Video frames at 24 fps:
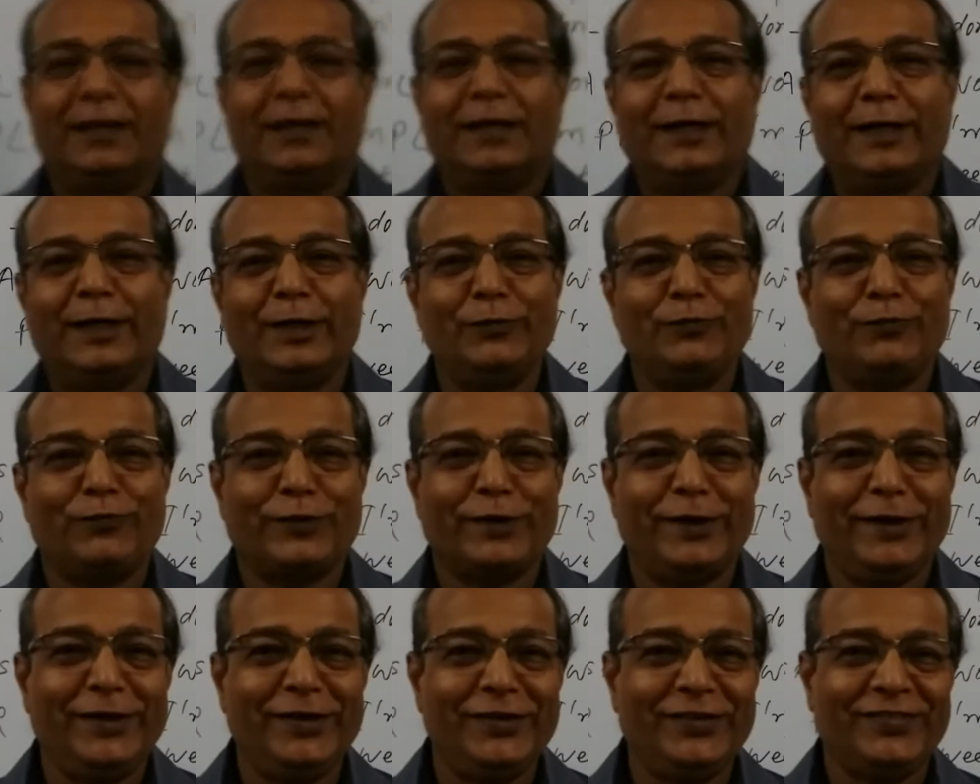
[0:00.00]
Hi
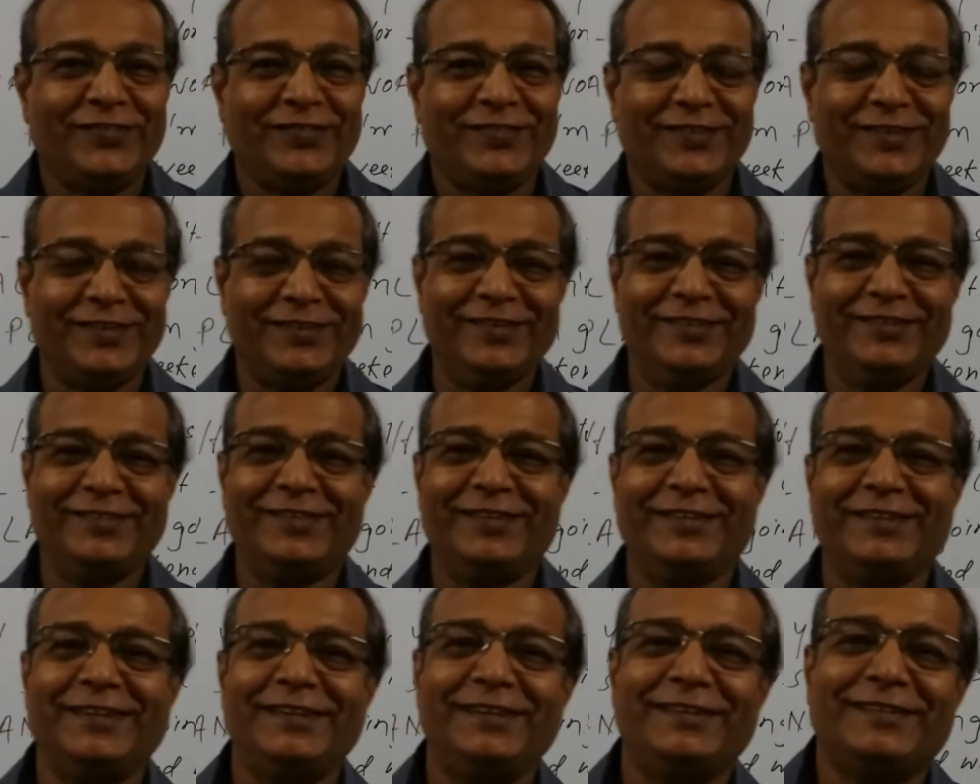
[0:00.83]
friends, this is
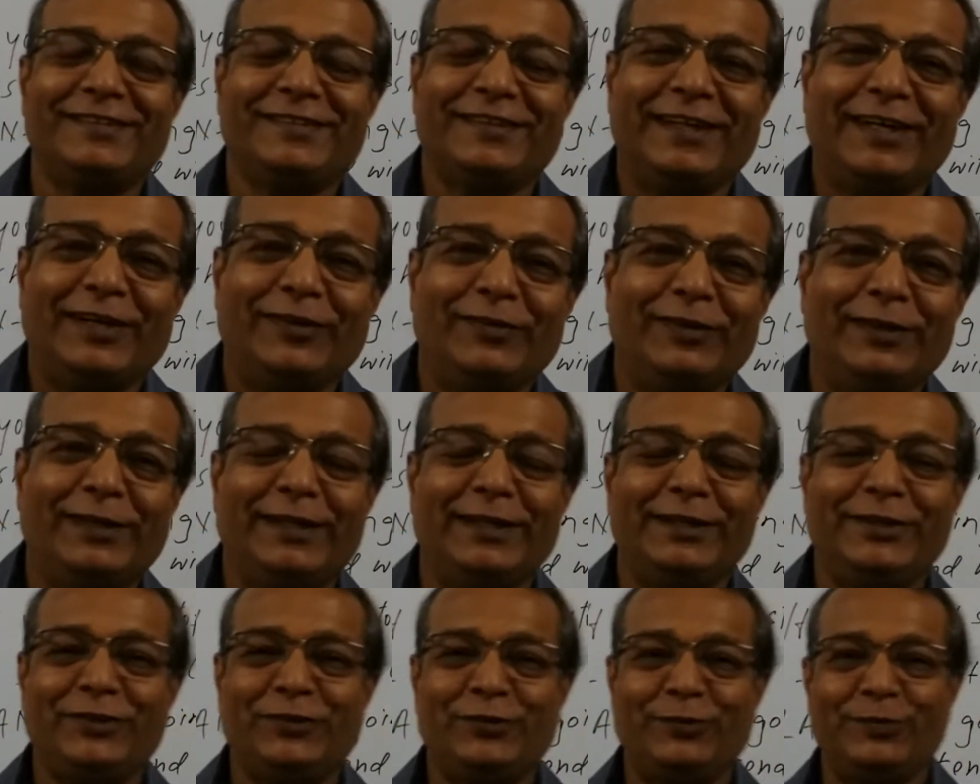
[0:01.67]
Satish Rawal
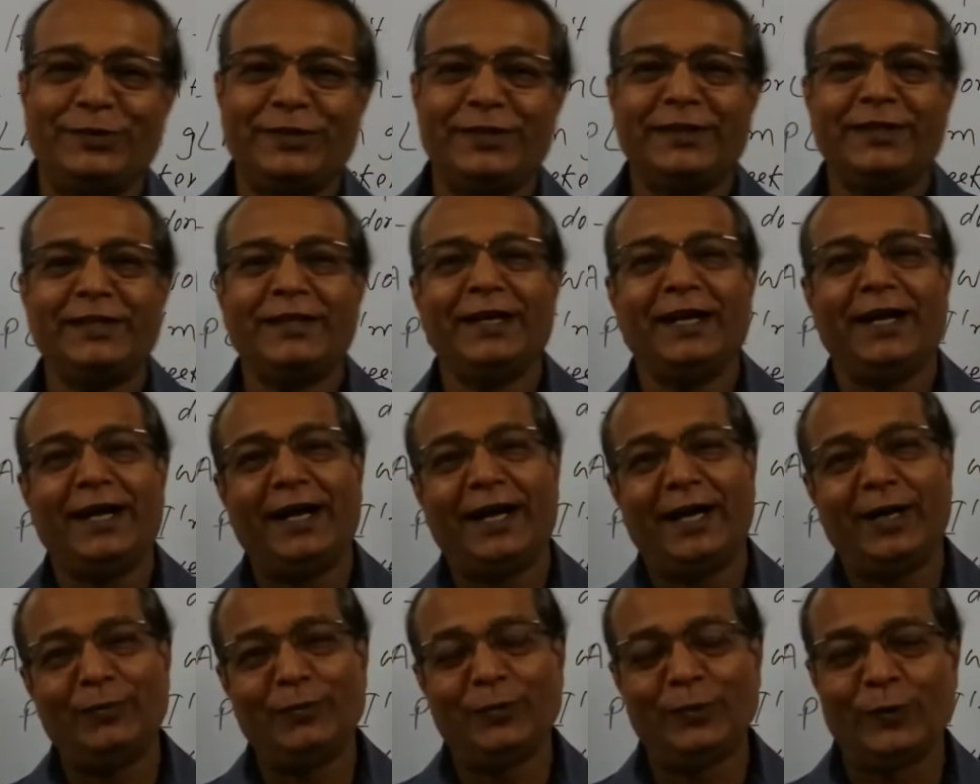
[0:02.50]
and today
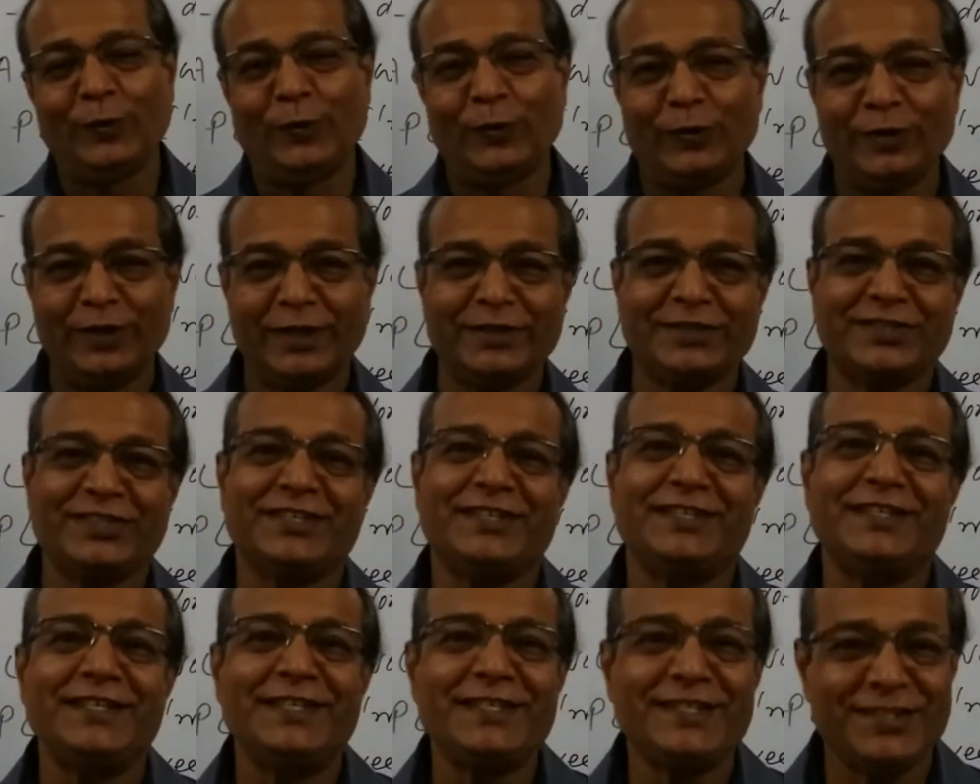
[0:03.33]
I'm gonna
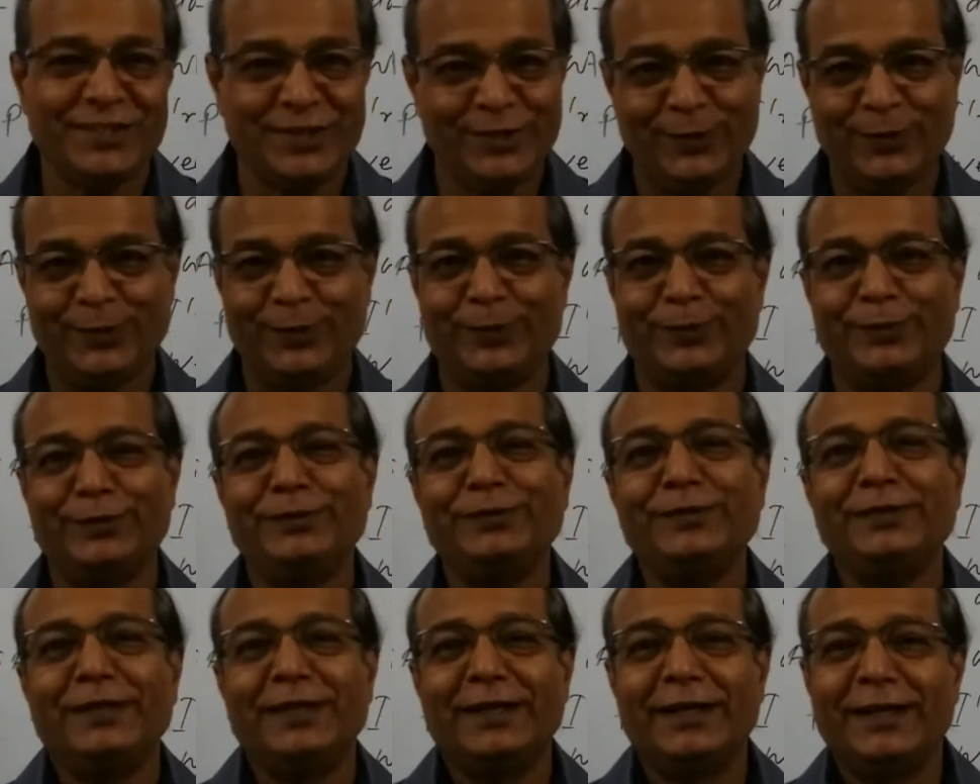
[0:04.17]
teach
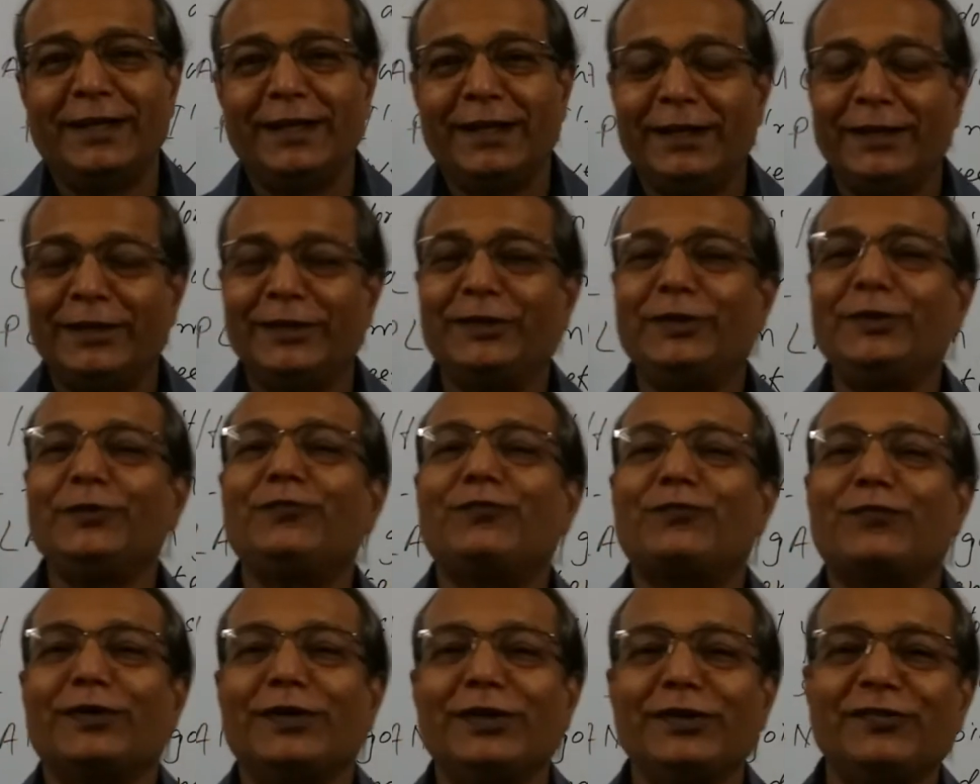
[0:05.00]
you
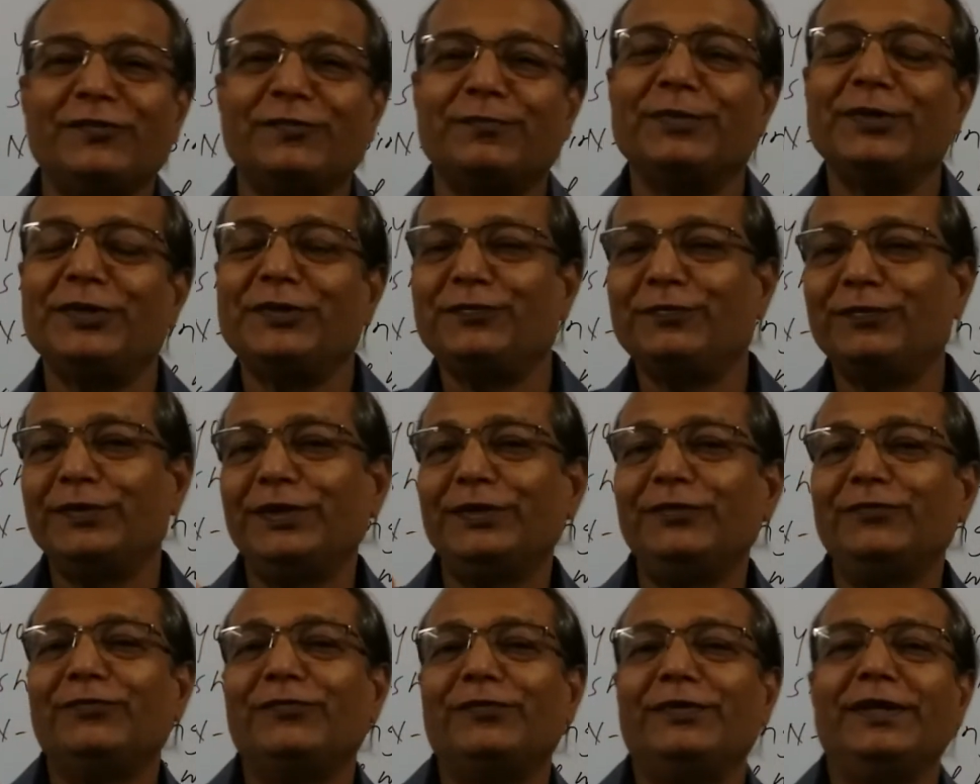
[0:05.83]
difference
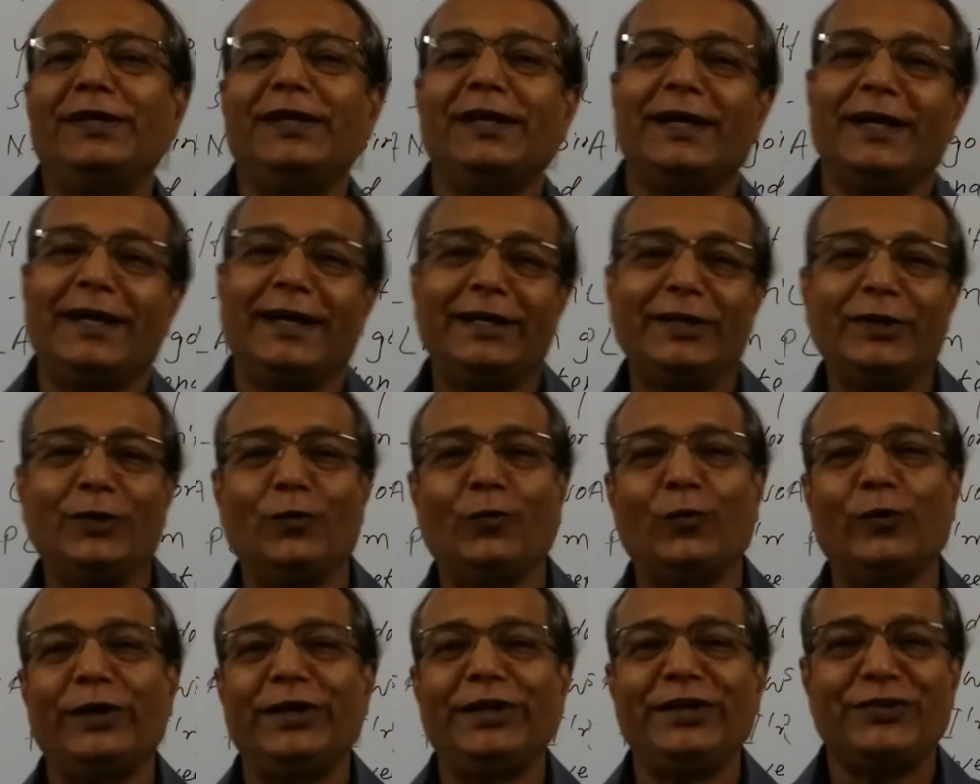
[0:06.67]
between will and
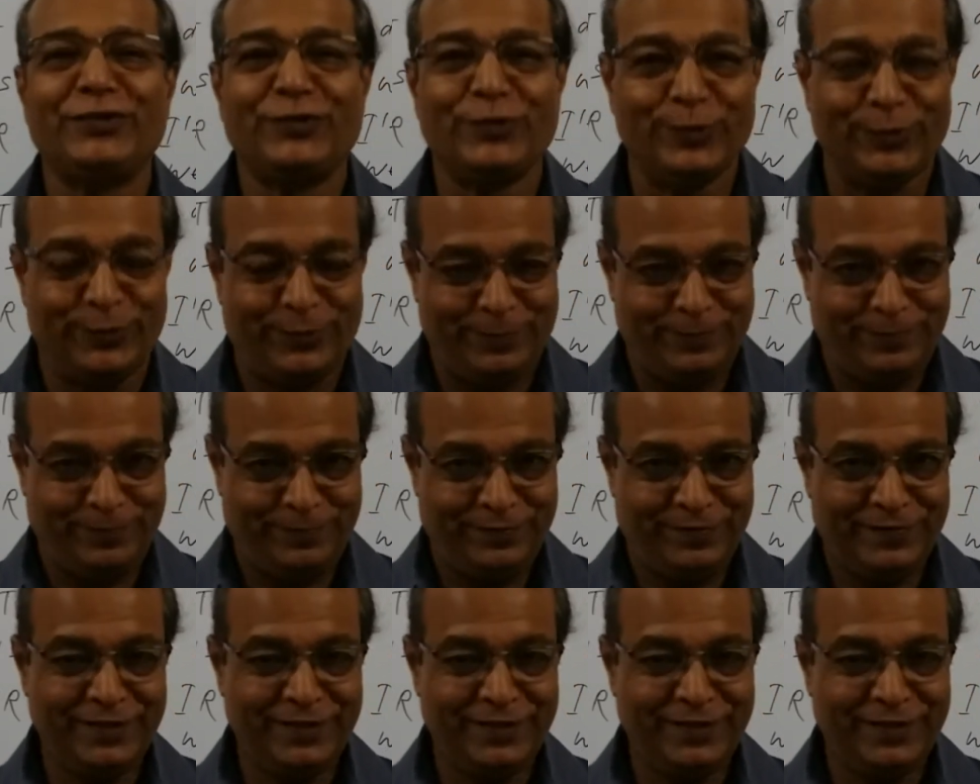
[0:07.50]
going to.